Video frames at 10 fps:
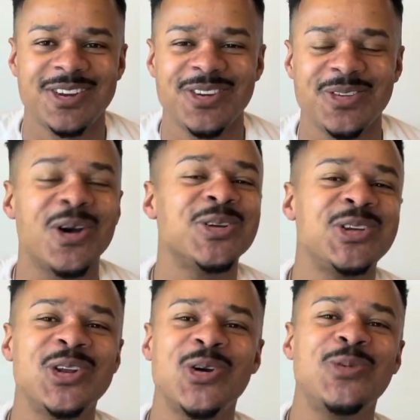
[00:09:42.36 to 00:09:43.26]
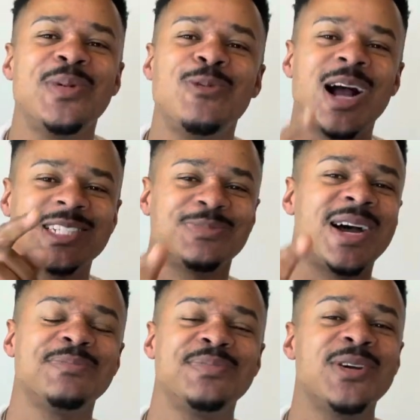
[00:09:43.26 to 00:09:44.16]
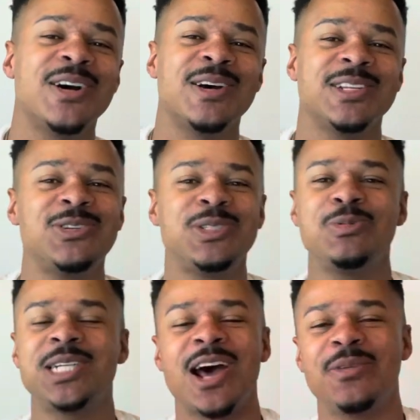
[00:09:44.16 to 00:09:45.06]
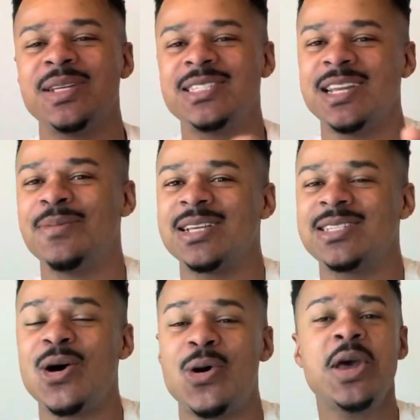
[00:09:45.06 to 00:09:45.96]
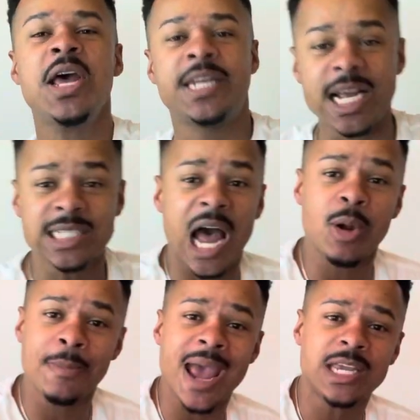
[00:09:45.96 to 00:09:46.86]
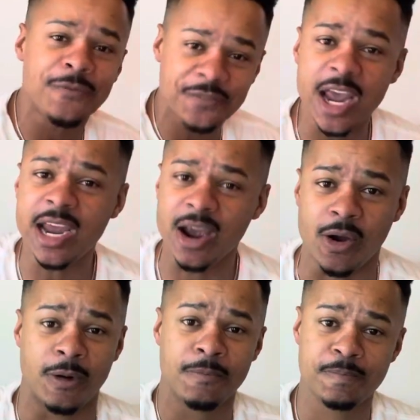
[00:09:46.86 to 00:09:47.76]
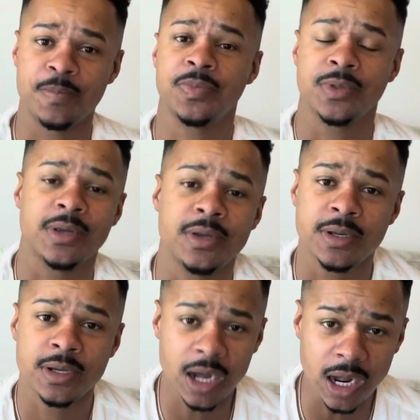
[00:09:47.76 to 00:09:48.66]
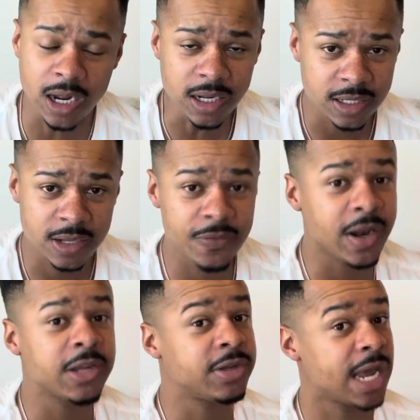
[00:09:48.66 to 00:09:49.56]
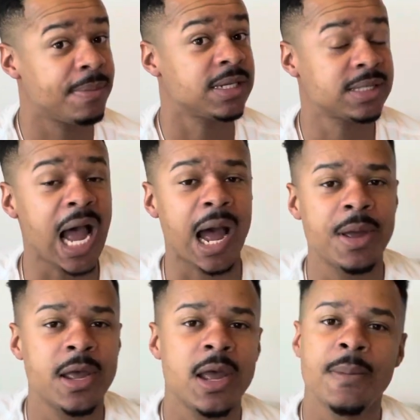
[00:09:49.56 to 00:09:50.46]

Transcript: For those of you know who be watching my uh, YouTube channel and seeing my song, that's how it make you feel. Huh? Feel like you can't be stopped.